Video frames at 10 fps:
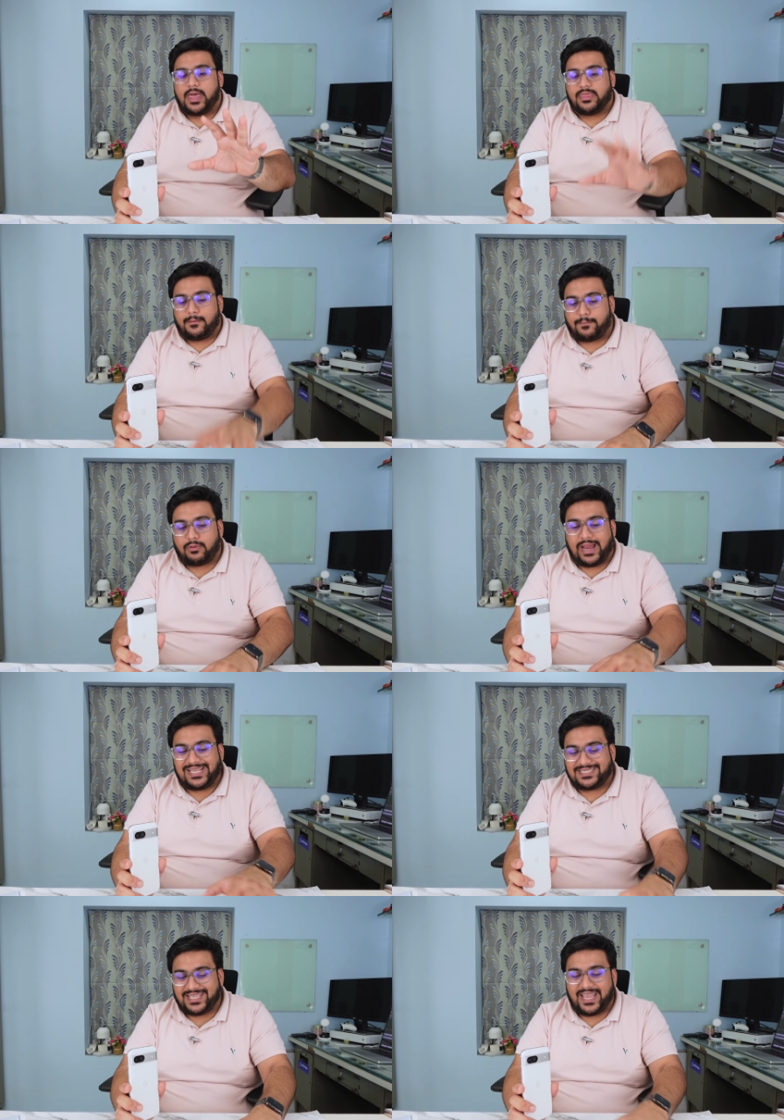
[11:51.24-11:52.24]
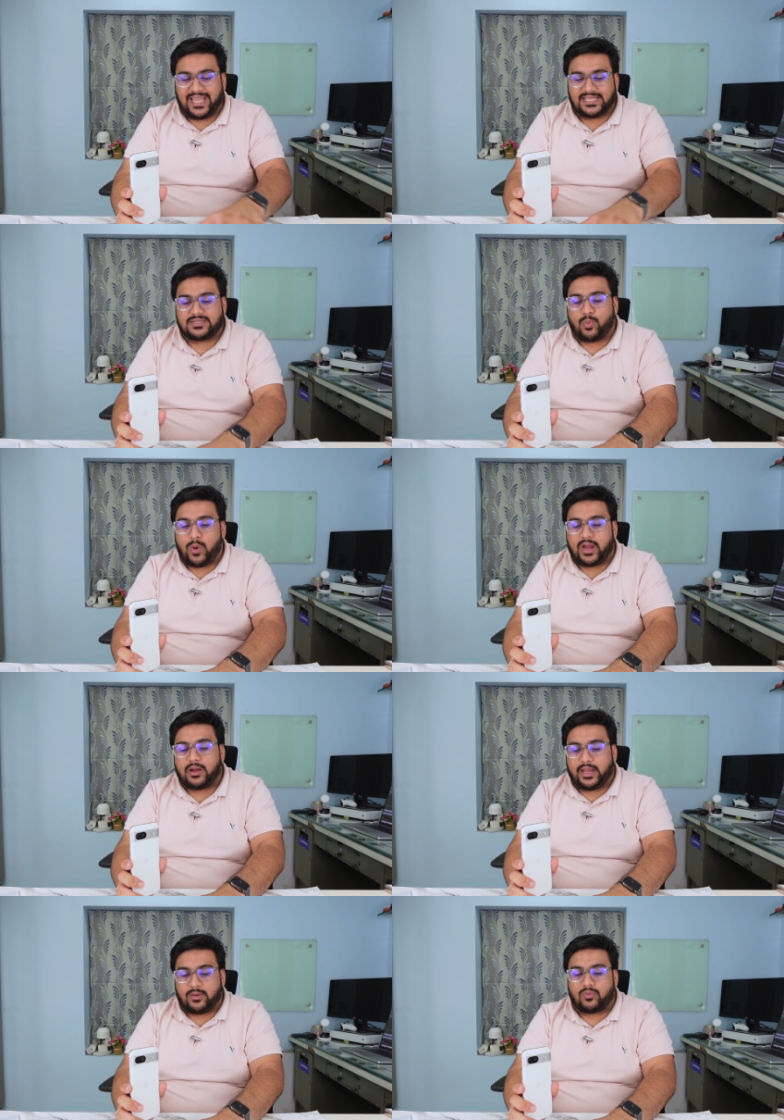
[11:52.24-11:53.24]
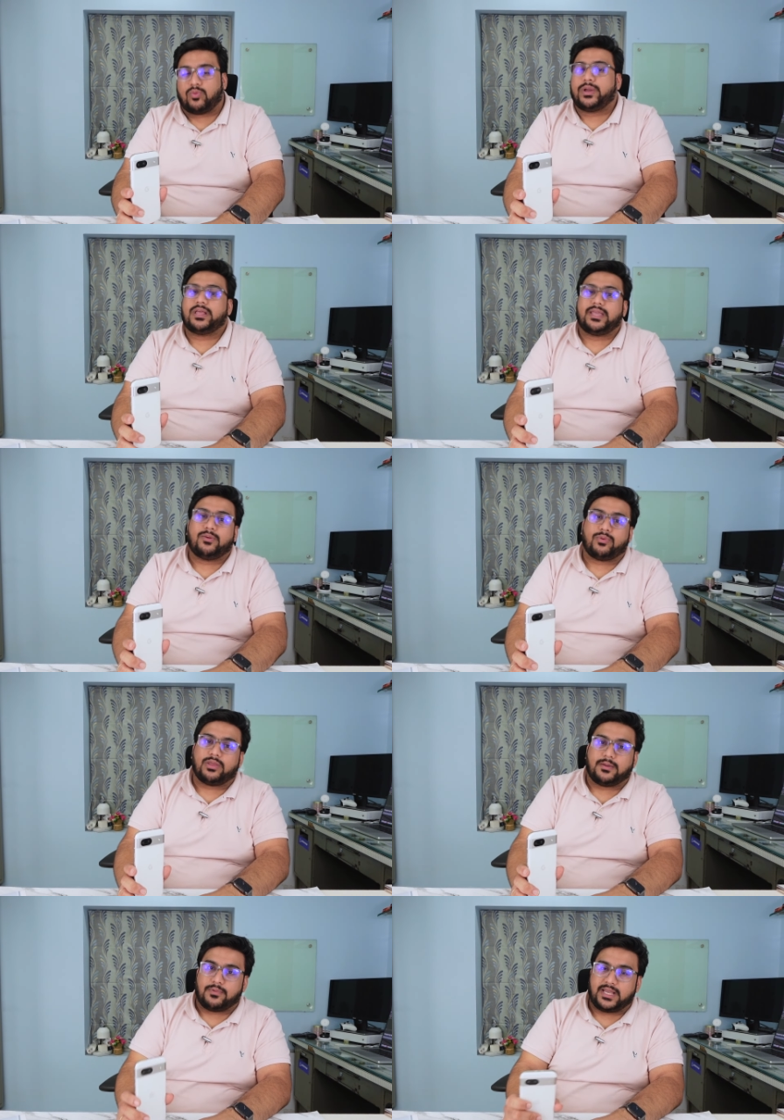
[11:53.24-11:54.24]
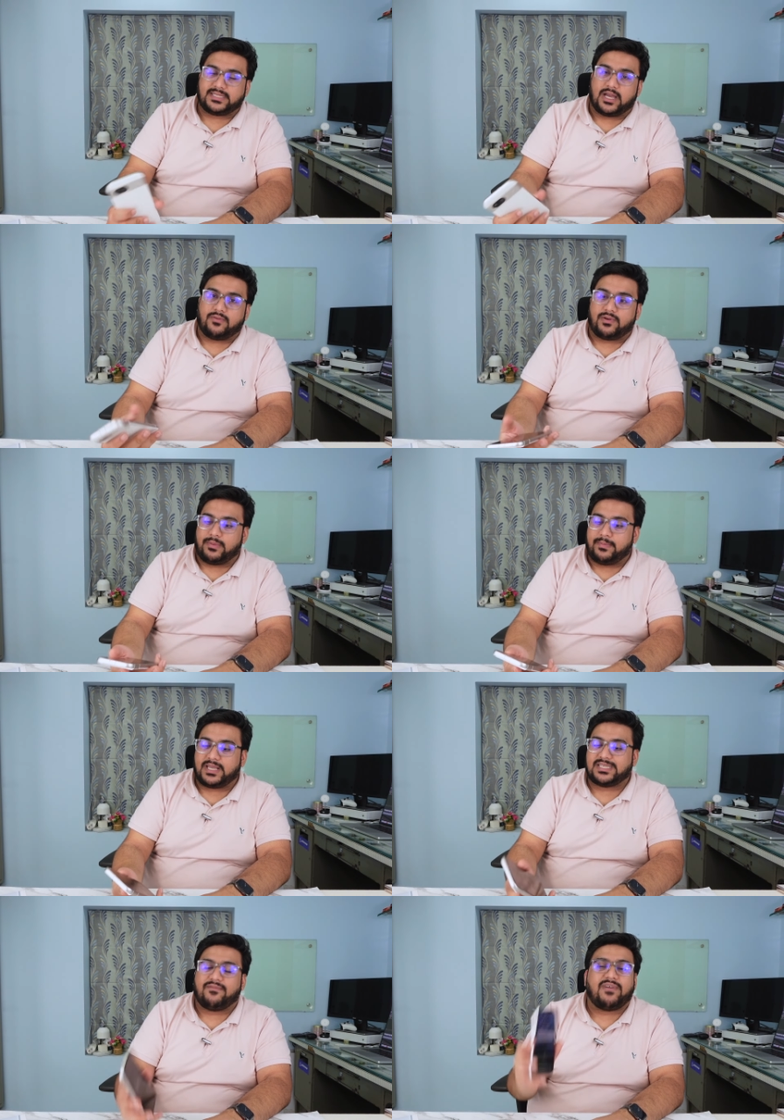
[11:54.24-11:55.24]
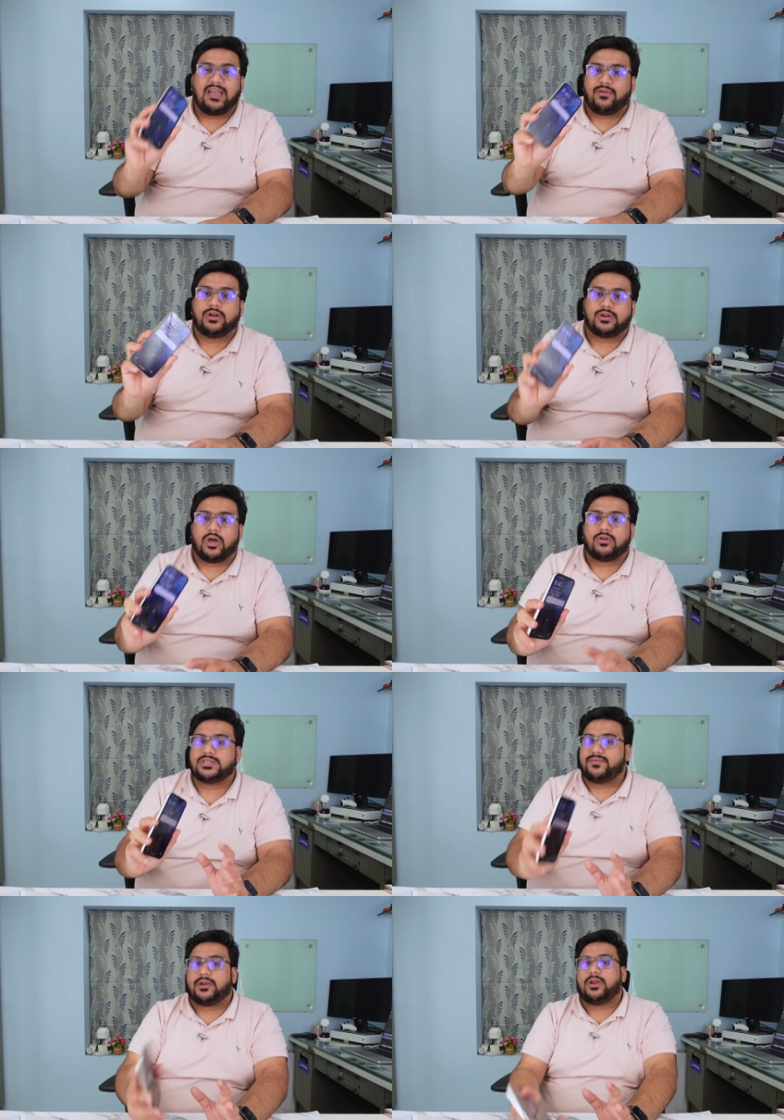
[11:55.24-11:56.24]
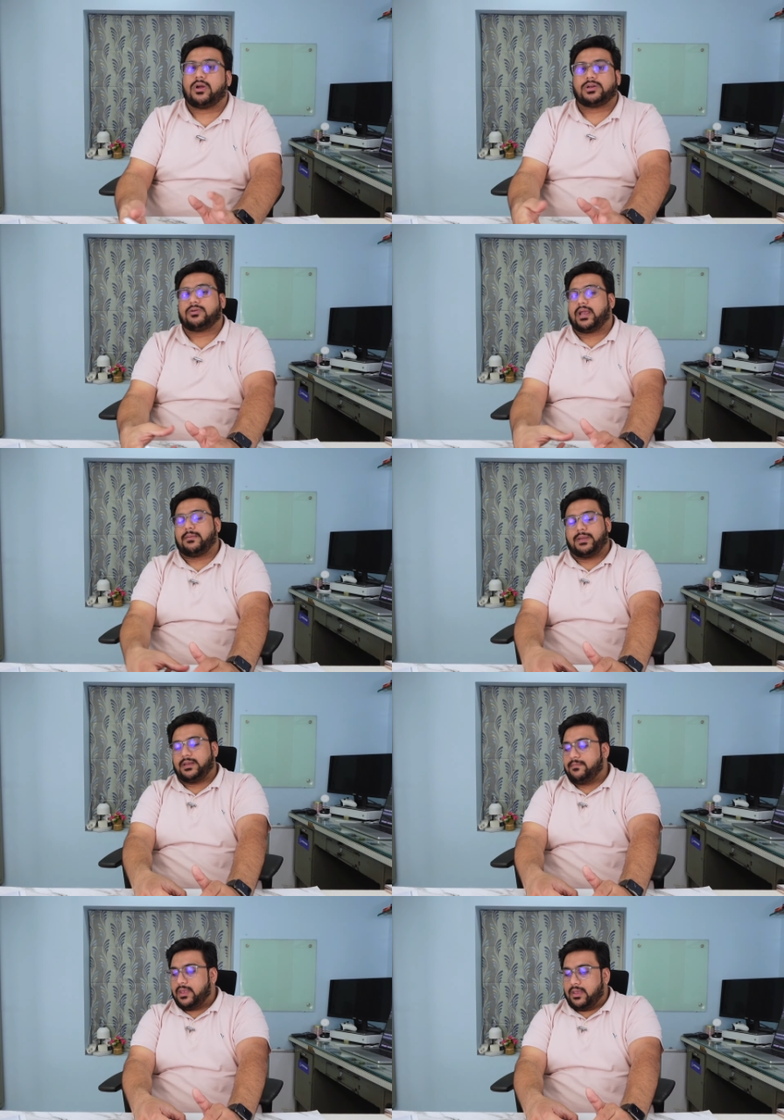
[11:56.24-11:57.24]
the pricing is where it really, really breaks down for me, because at $500, very hard to recommend.